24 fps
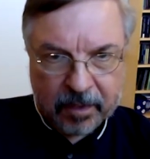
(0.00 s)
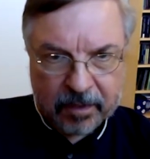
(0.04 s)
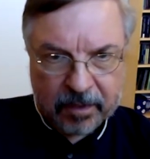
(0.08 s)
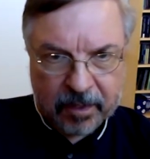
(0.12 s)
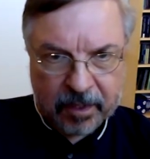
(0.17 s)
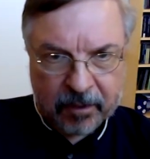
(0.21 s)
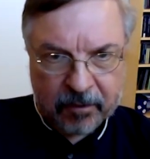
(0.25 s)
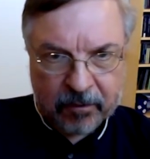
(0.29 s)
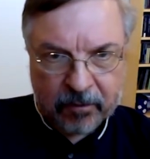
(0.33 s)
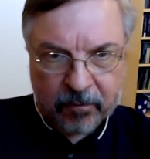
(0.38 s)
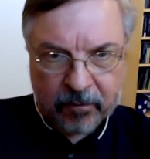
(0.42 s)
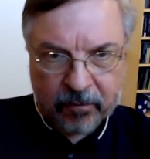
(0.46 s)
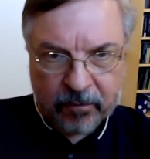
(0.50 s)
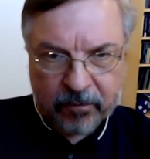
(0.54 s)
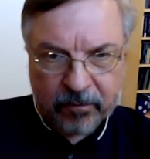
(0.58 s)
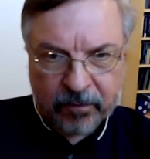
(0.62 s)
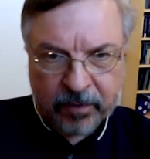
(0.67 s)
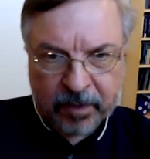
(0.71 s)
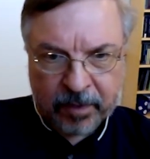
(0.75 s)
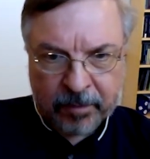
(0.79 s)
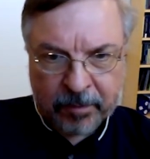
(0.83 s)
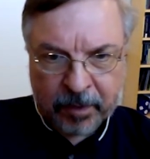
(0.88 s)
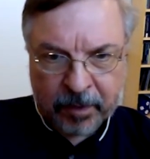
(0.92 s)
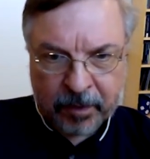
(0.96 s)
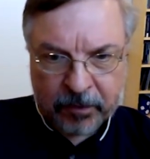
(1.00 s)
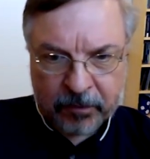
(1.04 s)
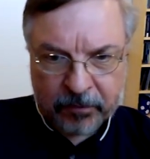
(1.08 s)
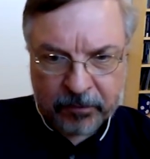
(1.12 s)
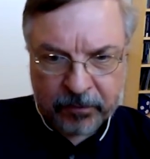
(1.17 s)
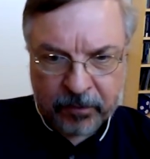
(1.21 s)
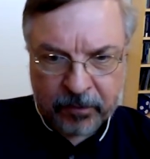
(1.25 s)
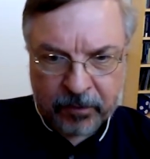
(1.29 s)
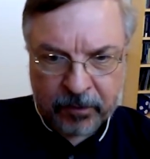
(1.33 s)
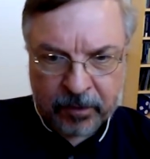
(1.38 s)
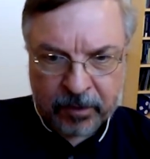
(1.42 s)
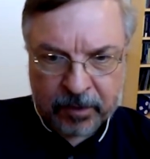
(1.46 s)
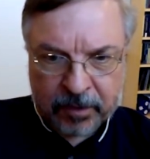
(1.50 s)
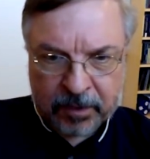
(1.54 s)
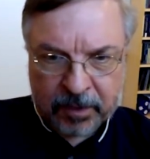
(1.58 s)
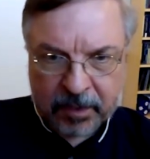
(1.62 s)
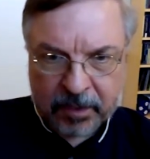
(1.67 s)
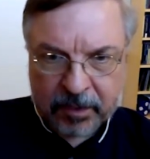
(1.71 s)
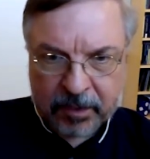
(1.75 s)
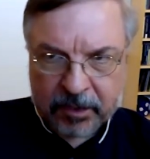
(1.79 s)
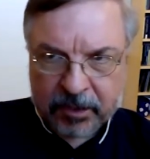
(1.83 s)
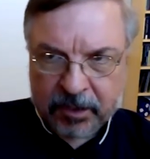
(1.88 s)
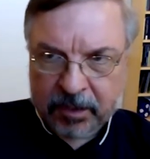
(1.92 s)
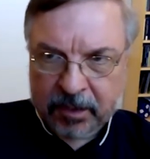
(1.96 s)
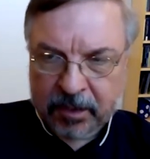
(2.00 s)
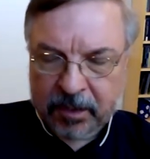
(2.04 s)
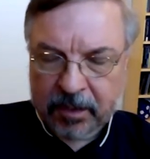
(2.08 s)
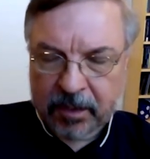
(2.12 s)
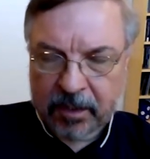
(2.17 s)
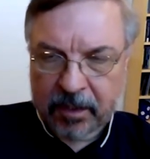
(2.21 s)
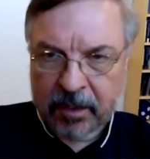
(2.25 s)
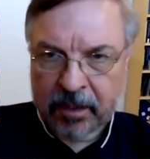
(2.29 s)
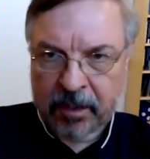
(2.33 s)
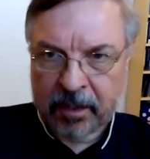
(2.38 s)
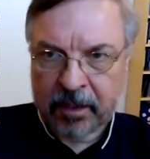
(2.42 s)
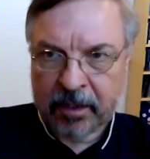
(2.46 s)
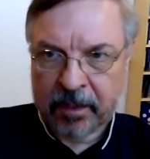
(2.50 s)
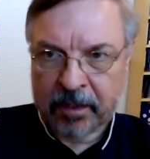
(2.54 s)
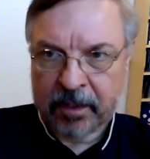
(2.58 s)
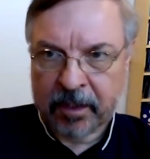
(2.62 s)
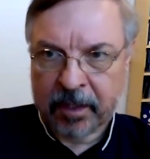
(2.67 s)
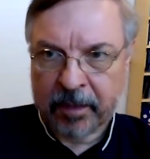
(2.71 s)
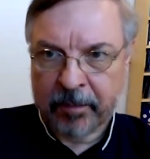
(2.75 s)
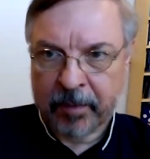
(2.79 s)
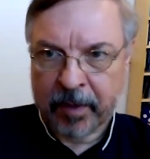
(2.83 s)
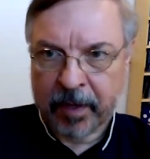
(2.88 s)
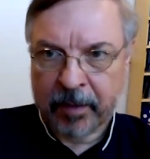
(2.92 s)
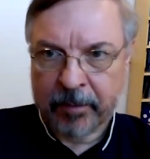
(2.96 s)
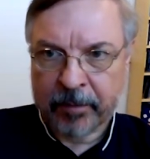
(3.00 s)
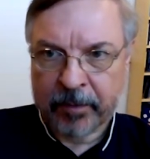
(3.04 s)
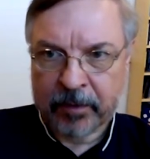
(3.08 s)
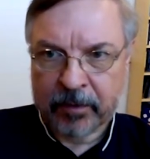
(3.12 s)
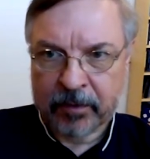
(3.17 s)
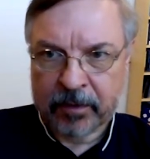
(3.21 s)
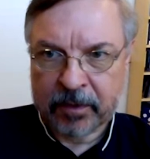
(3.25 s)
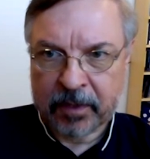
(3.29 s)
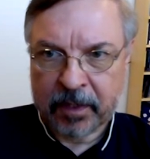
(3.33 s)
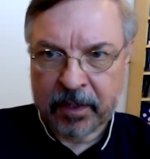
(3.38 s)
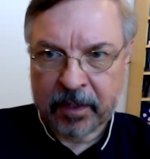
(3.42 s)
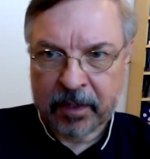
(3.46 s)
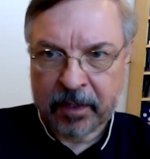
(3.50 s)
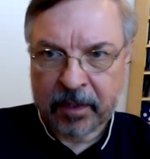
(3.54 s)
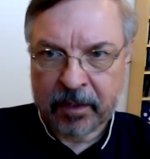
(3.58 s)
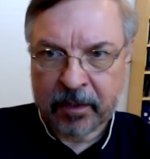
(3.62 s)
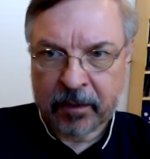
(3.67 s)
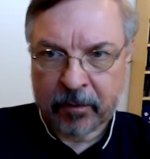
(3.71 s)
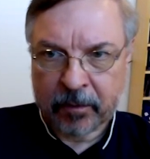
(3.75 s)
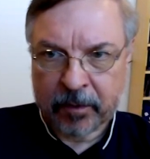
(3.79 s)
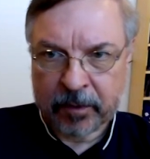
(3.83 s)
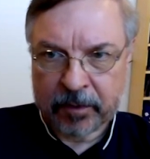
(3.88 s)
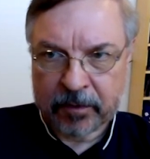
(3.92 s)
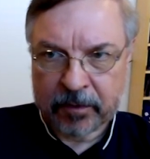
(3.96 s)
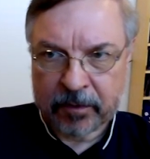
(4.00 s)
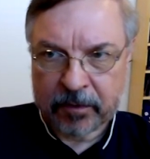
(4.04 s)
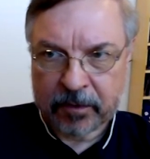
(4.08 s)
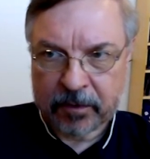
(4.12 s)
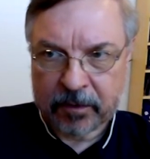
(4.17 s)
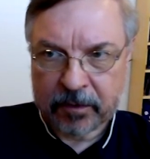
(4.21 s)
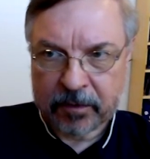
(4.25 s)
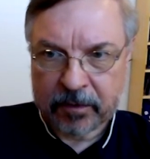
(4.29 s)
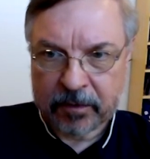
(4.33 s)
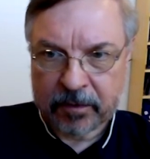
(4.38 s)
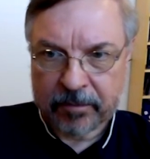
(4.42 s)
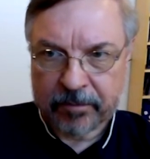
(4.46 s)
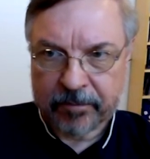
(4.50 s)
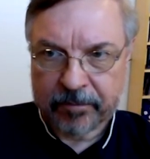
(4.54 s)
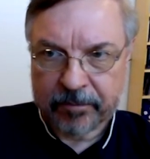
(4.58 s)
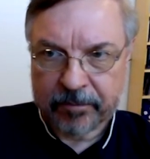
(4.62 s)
Thank you very much for your attention, and I'm happy to take any questions.